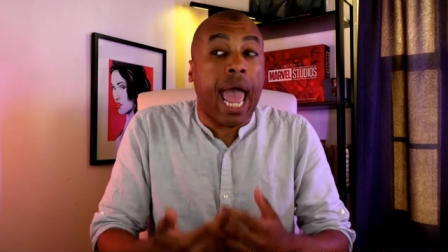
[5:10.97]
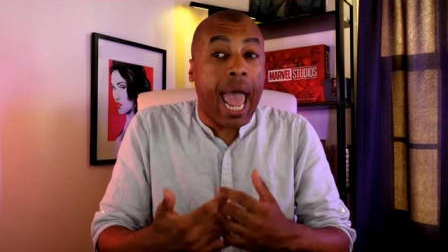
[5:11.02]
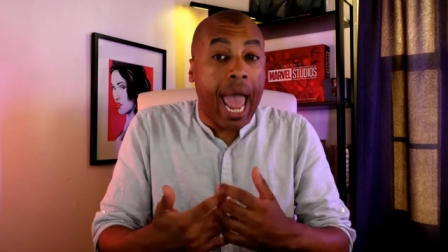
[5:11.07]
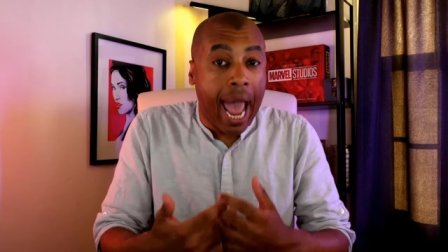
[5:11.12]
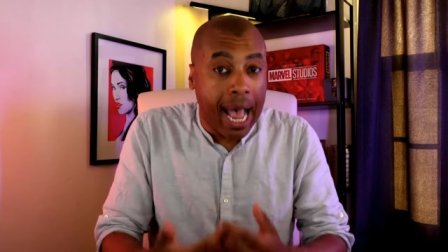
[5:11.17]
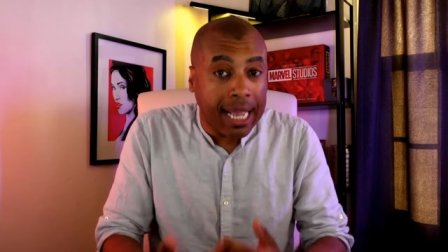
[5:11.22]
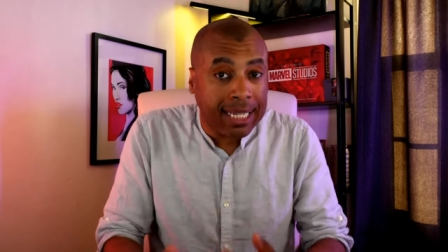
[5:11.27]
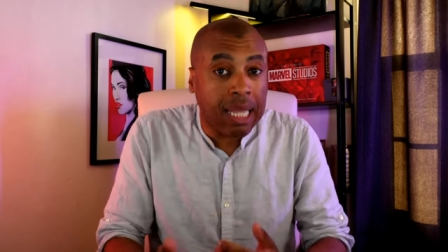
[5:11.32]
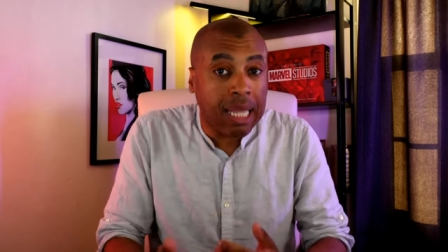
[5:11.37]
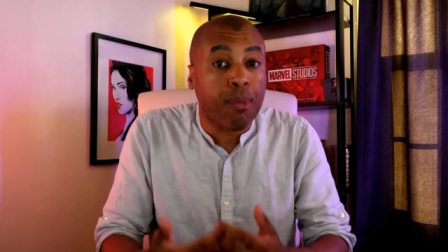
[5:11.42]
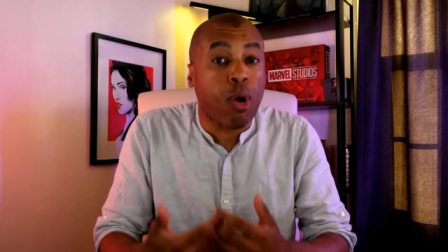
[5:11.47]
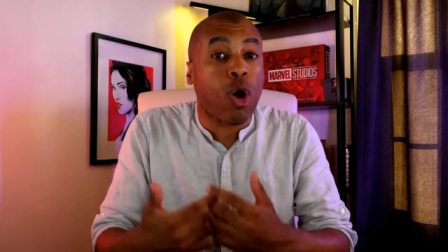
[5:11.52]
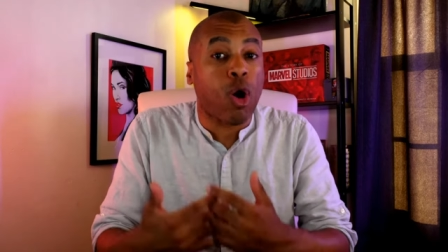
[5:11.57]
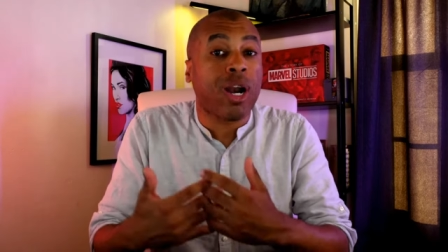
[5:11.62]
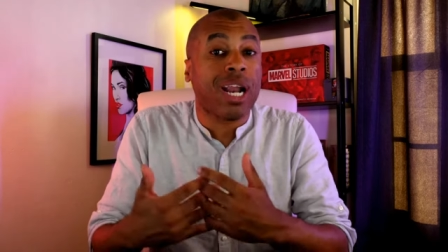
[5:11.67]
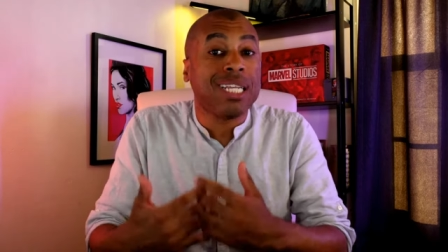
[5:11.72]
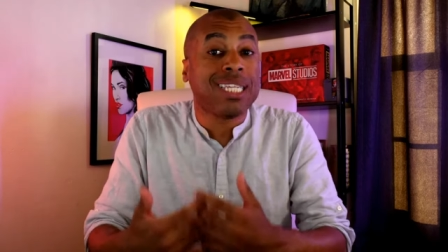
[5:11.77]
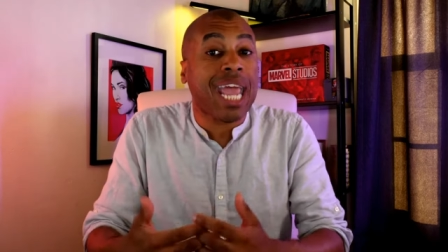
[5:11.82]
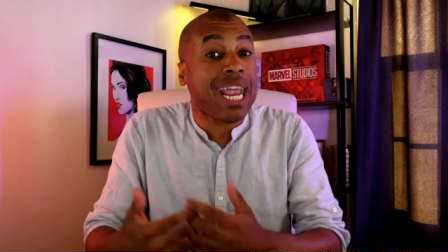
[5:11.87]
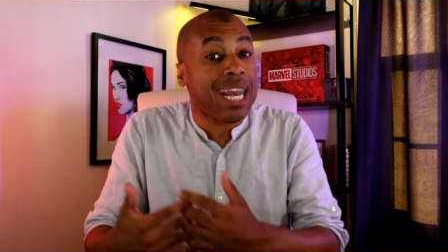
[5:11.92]
Ask them
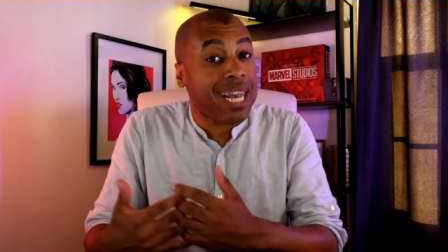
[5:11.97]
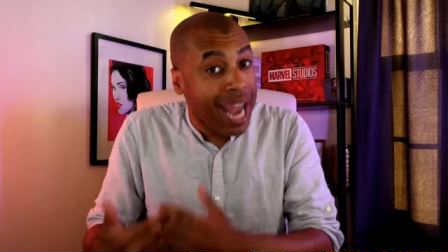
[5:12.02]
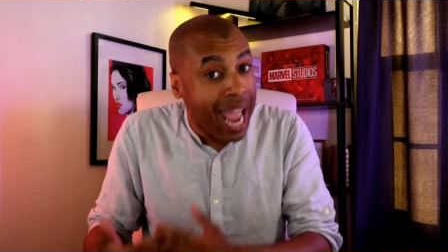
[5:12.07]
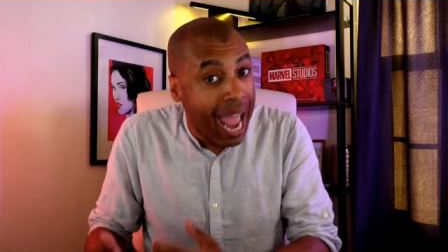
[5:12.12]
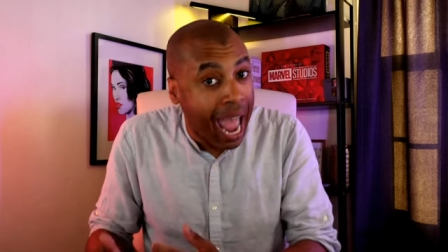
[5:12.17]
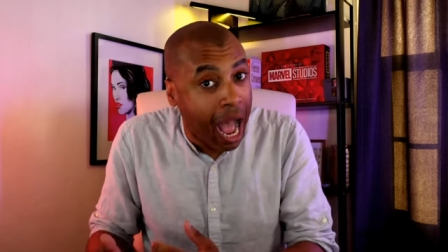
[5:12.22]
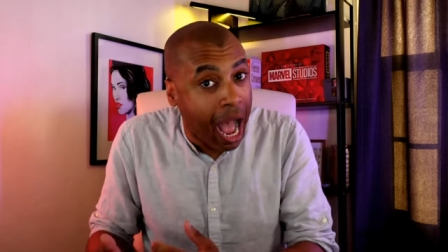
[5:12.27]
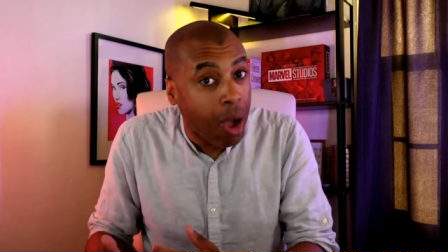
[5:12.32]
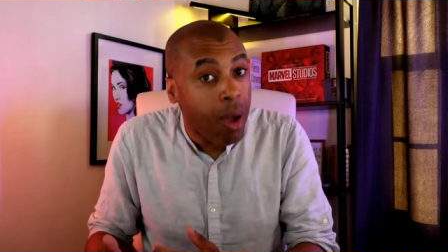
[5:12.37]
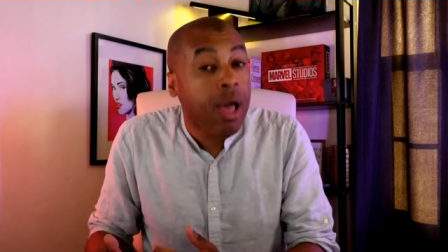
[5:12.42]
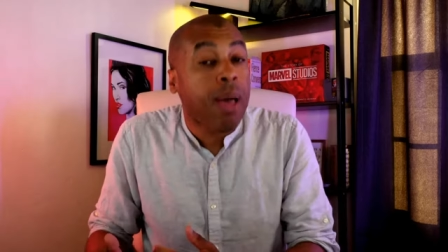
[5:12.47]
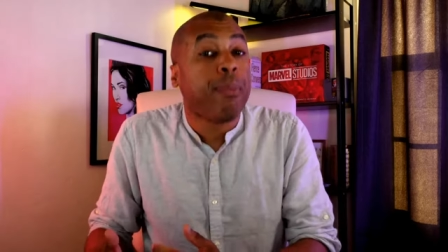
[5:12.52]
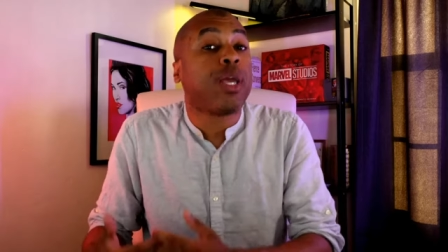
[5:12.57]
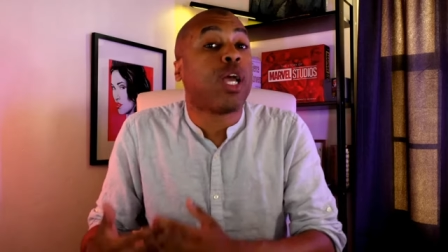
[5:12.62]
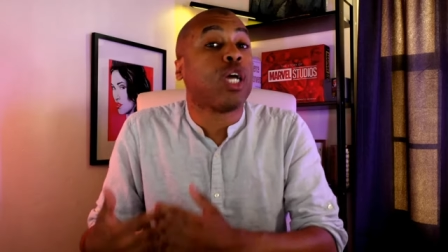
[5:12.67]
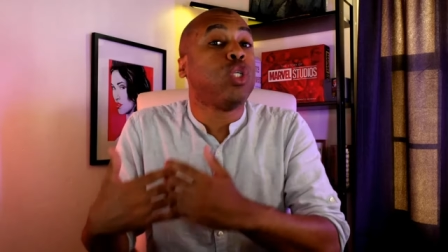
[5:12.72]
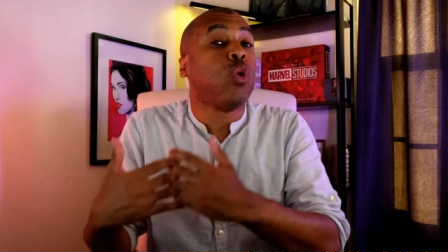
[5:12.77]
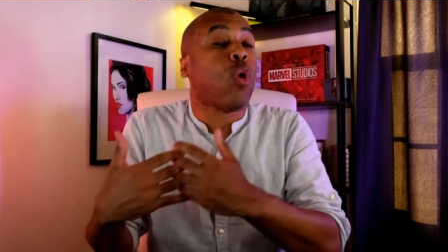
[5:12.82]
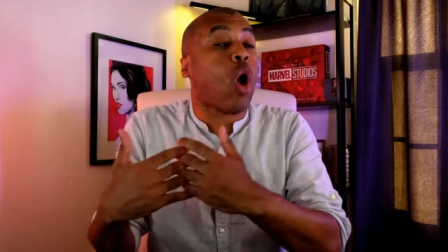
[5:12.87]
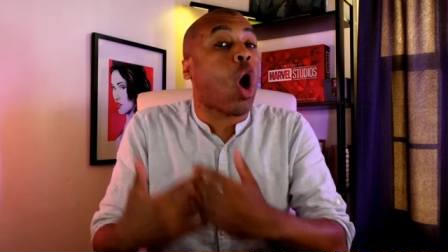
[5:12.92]
on a date now
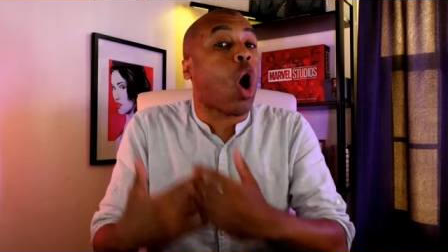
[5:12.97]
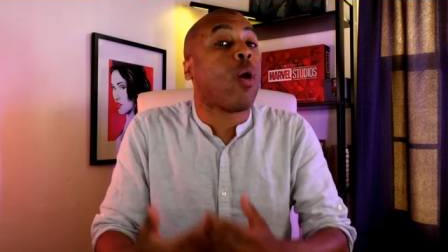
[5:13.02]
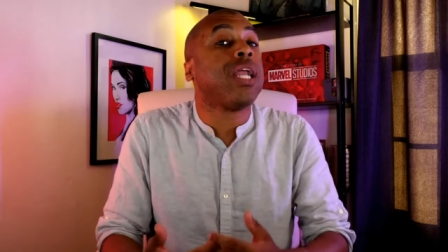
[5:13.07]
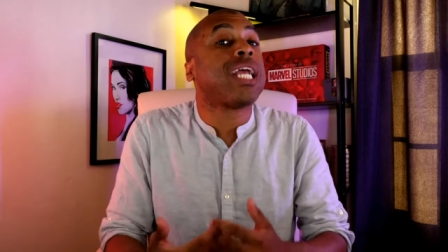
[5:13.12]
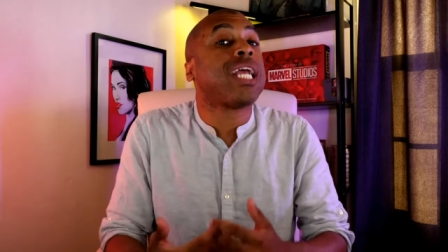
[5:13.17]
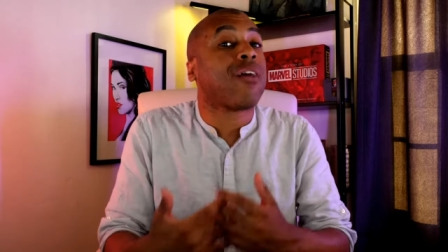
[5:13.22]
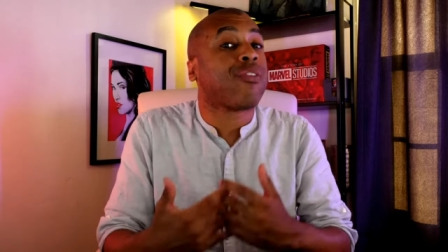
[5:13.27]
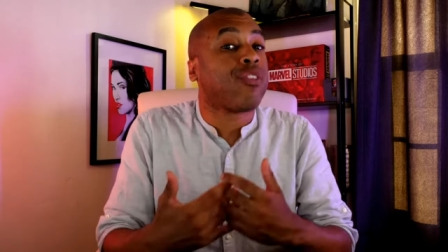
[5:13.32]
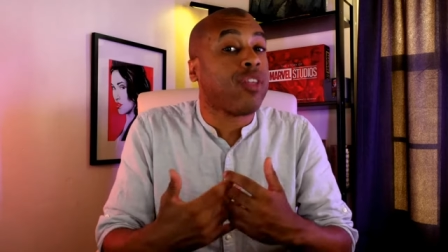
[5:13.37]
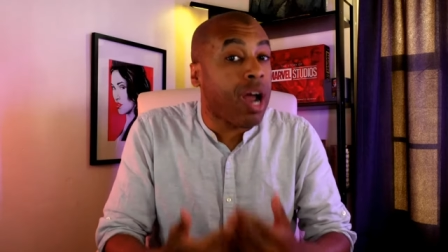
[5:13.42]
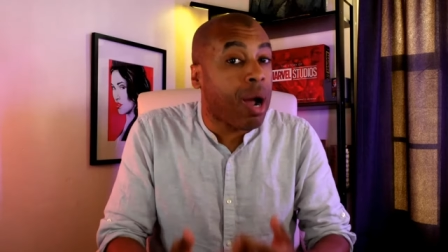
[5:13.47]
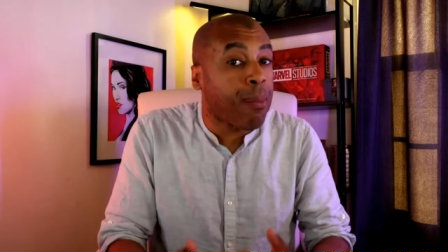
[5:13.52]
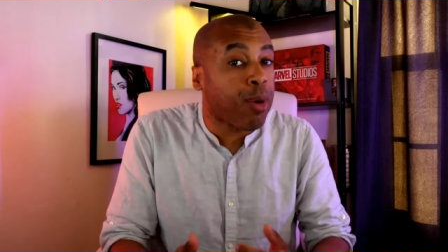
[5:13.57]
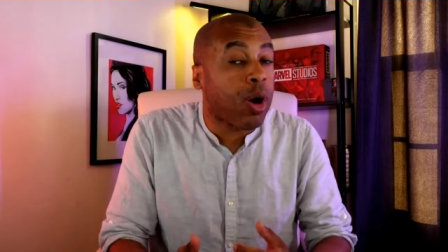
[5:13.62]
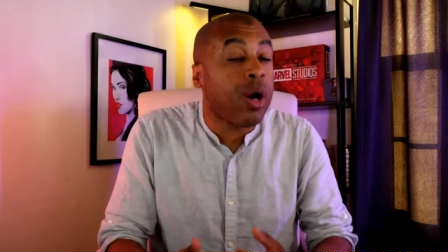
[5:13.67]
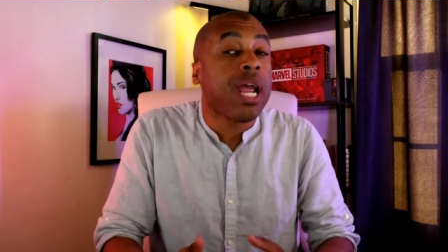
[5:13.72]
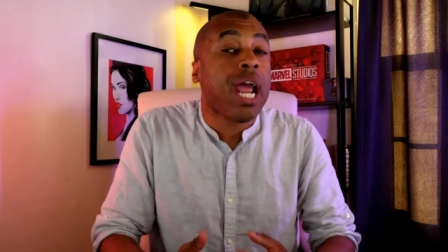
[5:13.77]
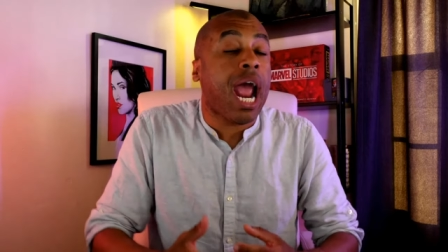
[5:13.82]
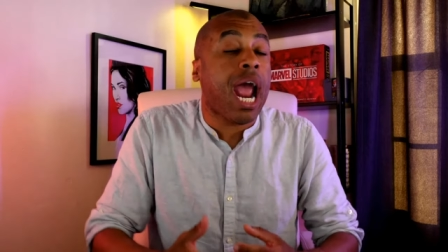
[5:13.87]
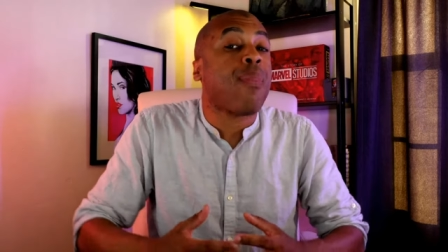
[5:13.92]
because you already got the number